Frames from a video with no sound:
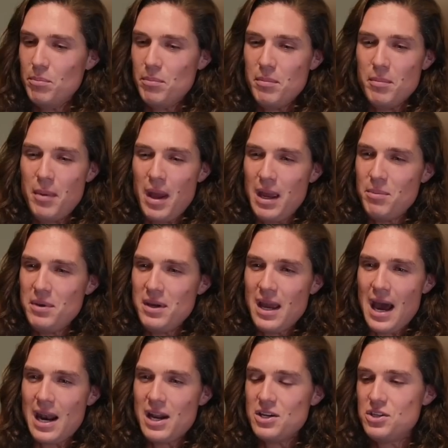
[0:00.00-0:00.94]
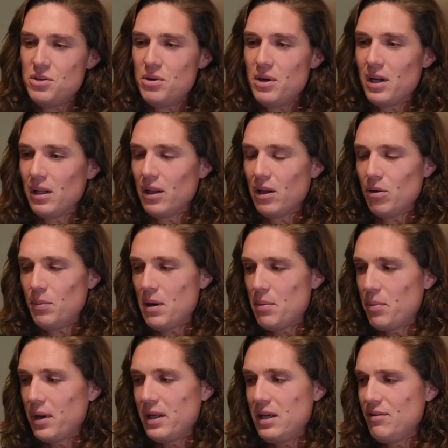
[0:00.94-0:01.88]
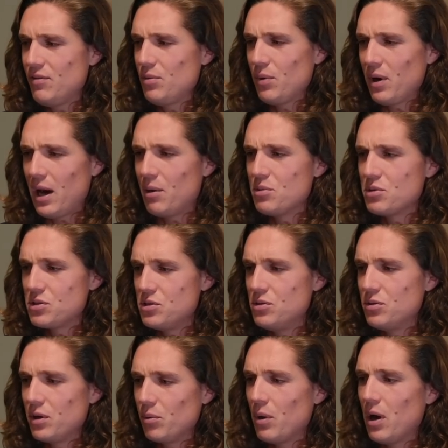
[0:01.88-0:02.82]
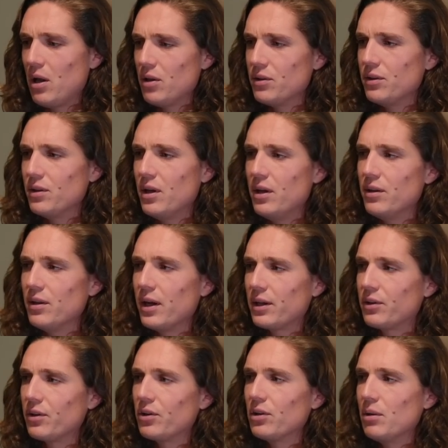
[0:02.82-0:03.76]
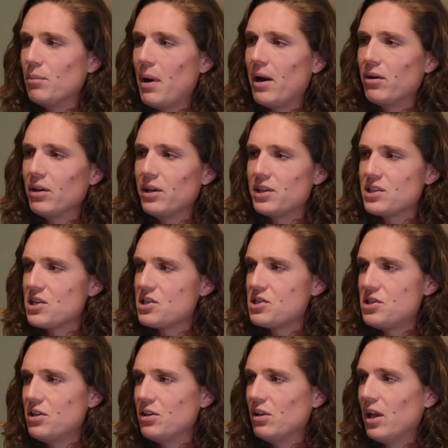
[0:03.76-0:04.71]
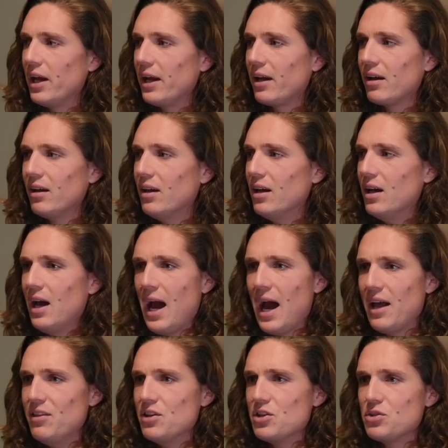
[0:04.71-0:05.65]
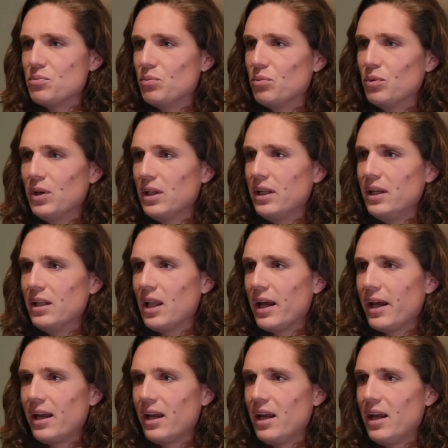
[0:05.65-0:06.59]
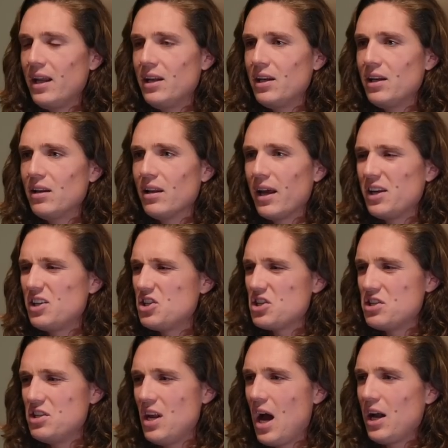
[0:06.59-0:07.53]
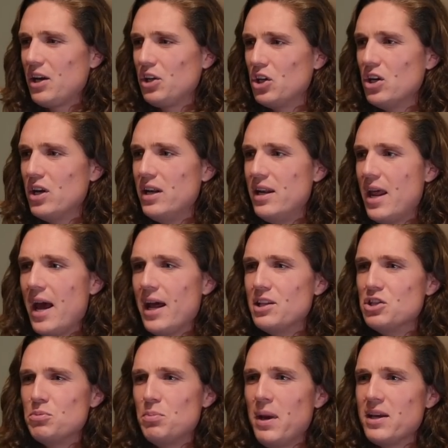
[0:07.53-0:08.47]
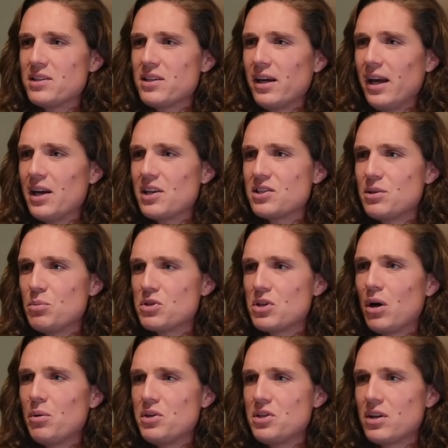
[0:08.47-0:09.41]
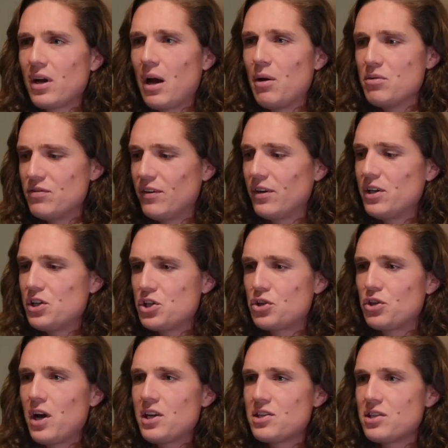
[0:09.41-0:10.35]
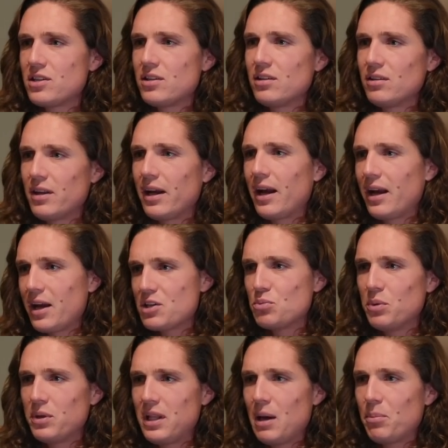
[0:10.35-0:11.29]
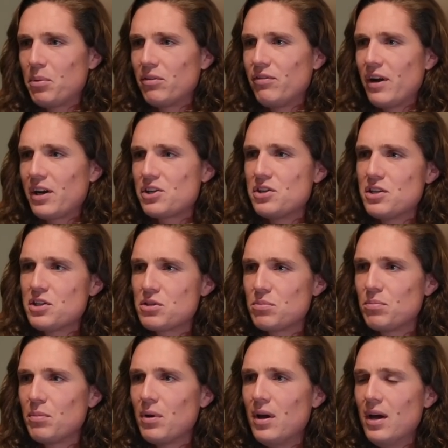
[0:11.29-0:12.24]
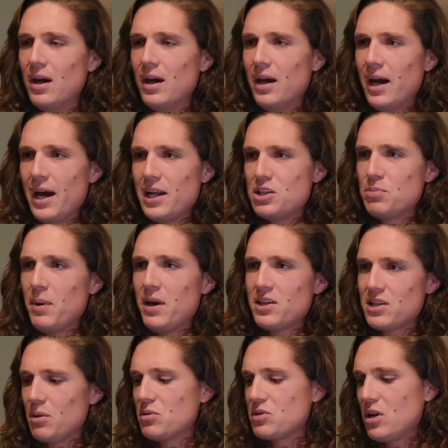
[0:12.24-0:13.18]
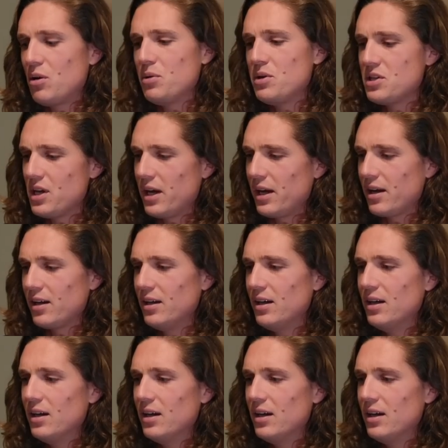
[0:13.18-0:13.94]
Maybe added to it a little bit, but even when I was doing well in, in like the early minor leagues, I still like had this really like in like just not good headspace. I guess it was always like I was very stressed. Like I guess with that perfectionist headspace, I was always like.